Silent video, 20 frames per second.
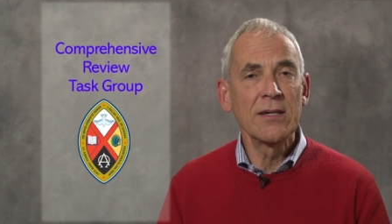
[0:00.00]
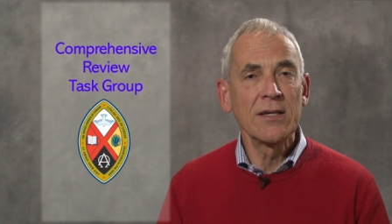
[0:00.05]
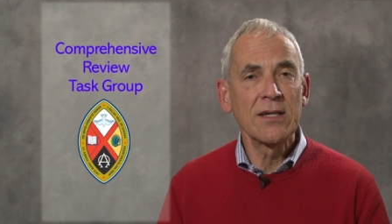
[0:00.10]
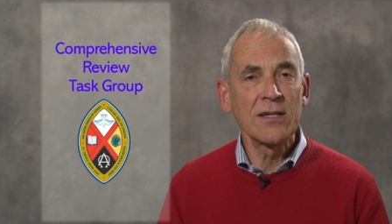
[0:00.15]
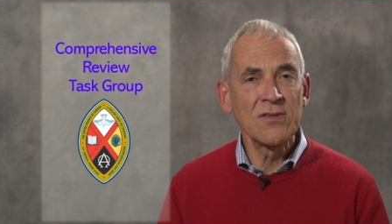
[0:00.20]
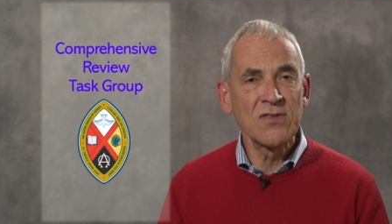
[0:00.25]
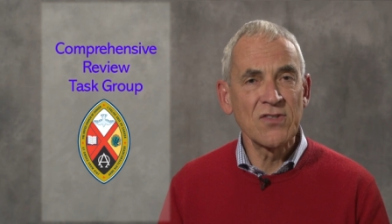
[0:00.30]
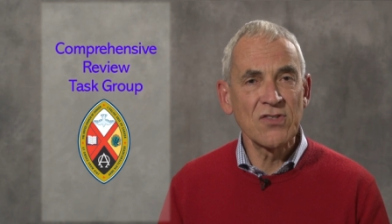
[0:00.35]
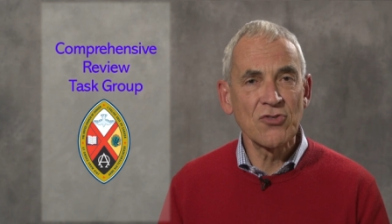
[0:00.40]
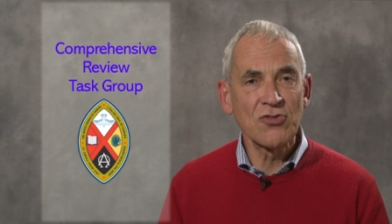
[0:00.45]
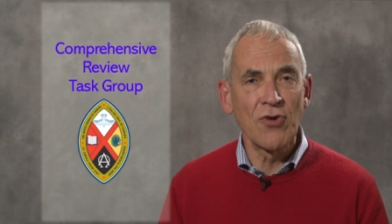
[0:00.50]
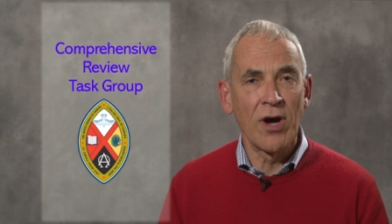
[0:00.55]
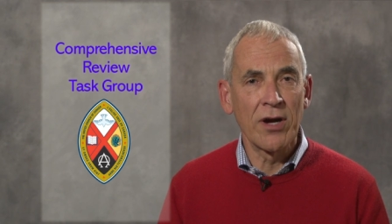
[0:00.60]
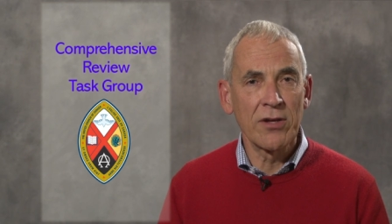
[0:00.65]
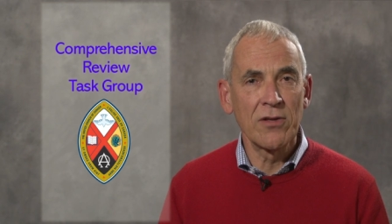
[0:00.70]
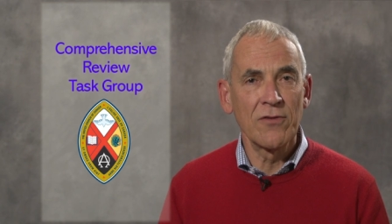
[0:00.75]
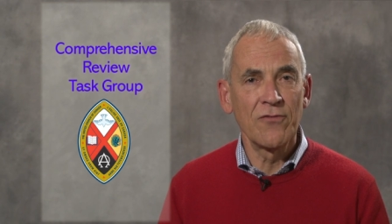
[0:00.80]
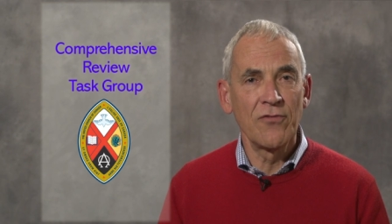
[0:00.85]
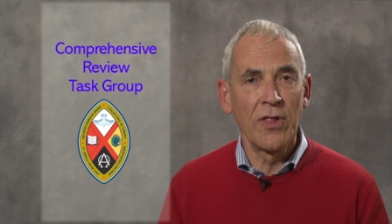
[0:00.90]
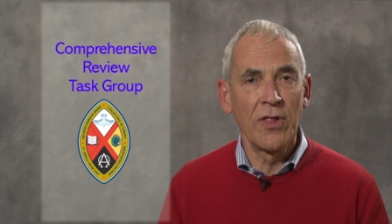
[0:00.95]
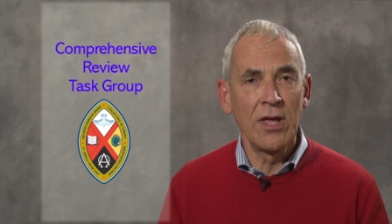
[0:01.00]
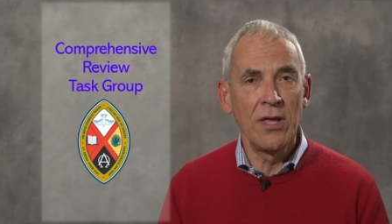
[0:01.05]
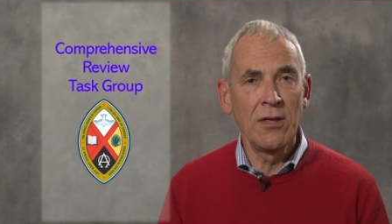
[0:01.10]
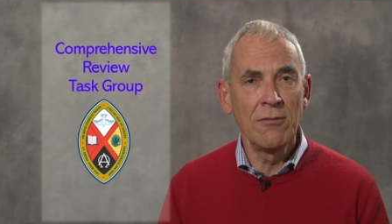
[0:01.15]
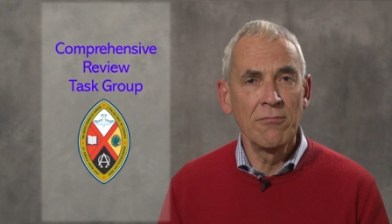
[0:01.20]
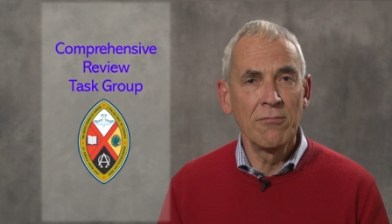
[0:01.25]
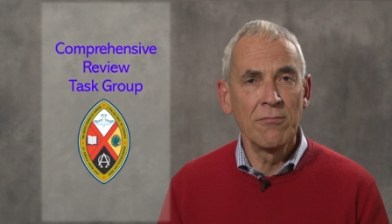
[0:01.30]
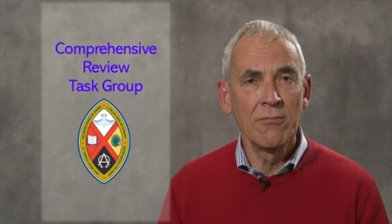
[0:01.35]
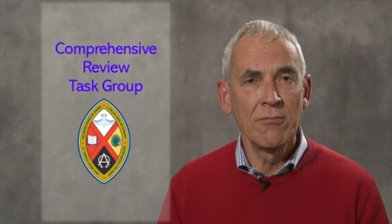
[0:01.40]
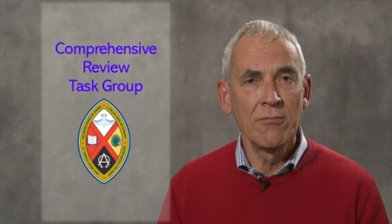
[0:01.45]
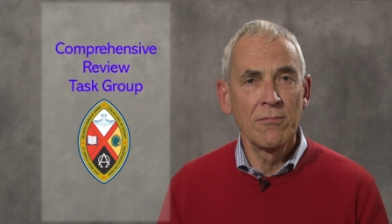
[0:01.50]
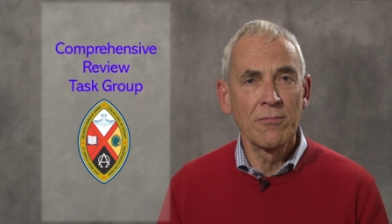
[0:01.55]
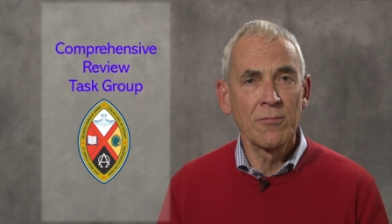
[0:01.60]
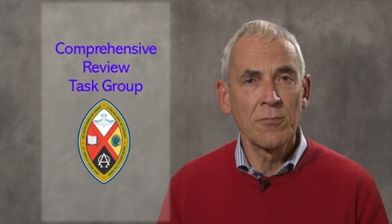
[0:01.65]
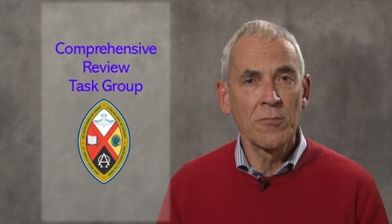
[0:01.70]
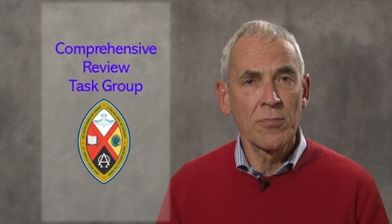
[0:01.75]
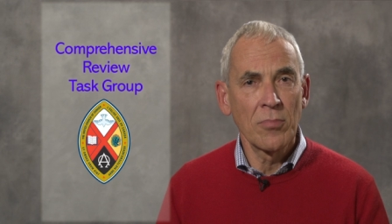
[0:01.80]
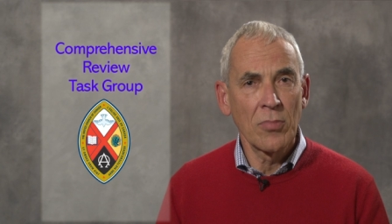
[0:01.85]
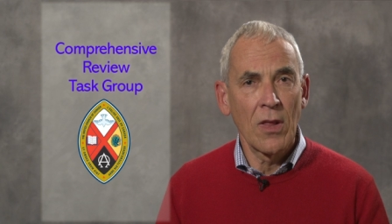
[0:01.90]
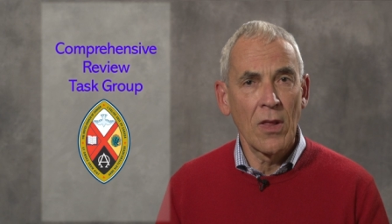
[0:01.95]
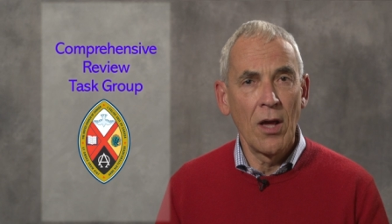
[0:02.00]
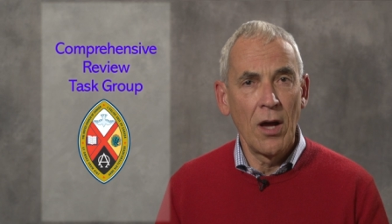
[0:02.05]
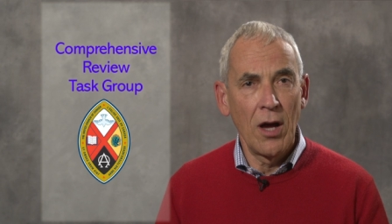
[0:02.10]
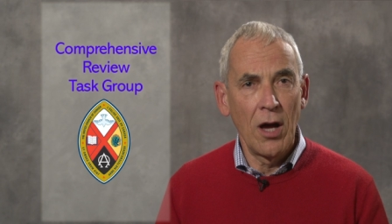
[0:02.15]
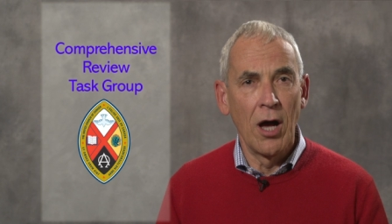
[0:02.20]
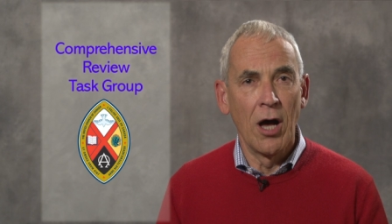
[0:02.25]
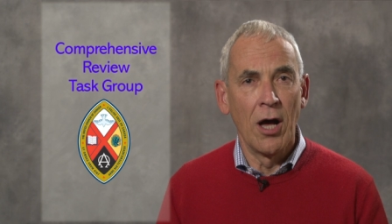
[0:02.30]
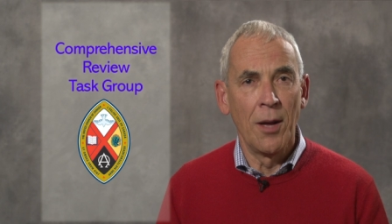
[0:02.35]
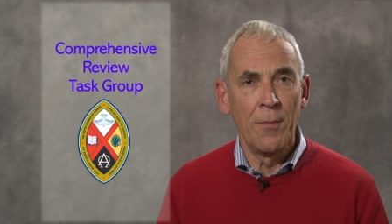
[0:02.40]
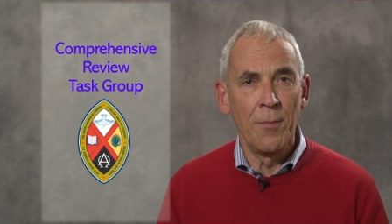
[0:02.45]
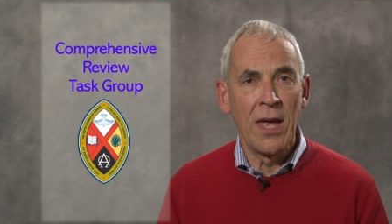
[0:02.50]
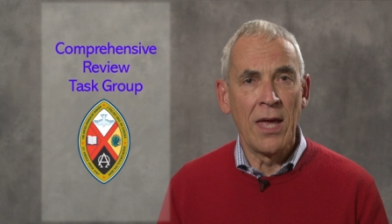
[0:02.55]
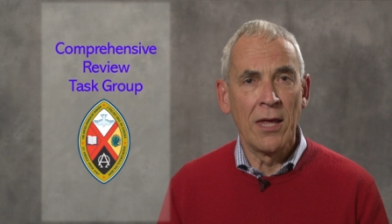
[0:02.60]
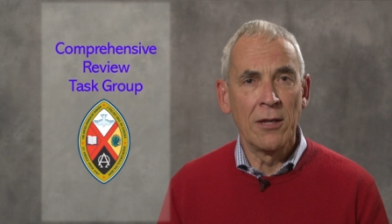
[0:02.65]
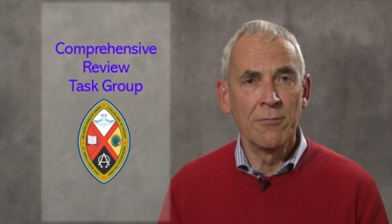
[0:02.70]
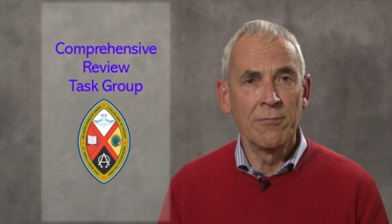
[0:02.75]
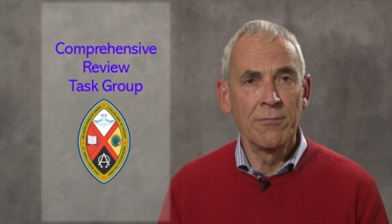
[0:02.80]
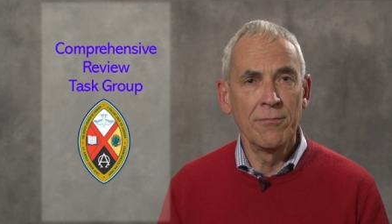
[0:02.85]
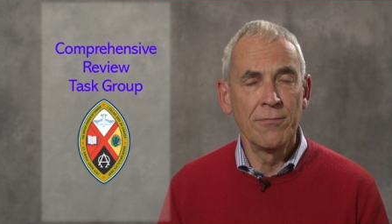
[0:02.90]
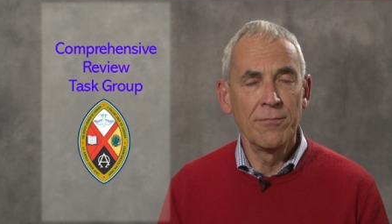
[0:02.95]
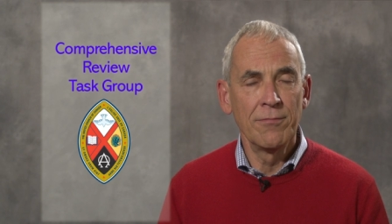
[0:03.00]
constructively. Amen.